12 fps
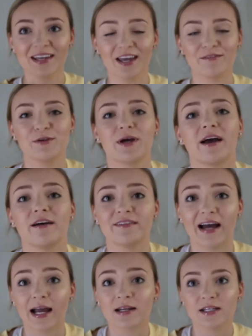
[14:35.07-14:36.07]
if you have
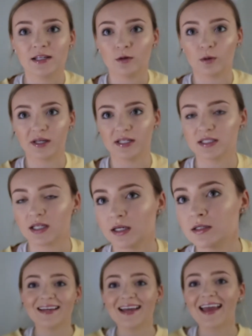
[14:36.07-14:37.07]
acne and oily
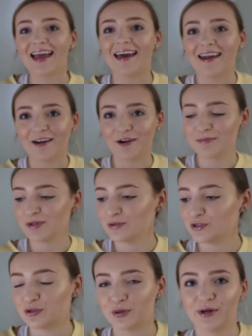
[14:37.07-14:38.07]
skin. And I hope you
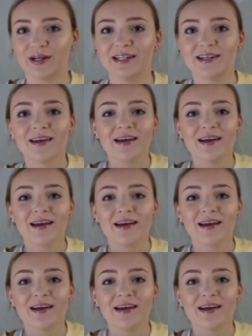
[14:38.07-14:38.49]
enjoyed.